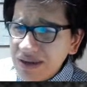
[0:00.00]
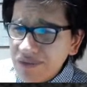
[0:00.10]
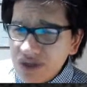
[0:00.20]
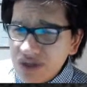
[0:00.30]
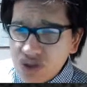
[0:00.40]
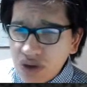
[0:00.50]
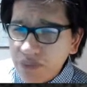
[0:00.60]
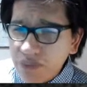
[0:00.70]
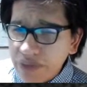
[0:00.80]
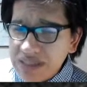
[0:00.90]
a very
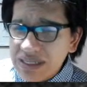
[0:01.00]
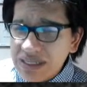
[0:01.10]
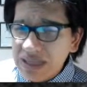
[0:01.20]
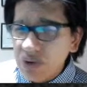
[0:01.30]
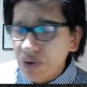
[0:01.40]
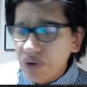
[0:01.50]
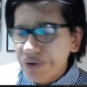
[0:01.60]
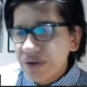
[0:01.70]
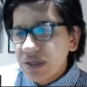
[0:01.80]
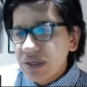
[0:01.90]
strong president,
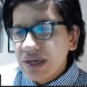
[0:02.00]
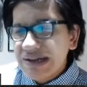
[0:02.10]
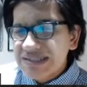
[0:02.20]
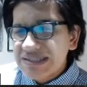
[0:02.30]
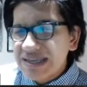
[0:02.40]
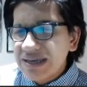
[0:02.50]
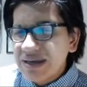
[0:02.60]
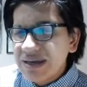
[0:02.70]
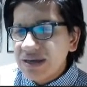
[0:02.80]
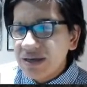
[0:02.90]
or I'd say
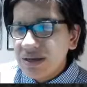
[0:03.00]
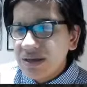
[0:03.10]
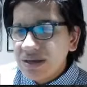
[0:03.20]
uh,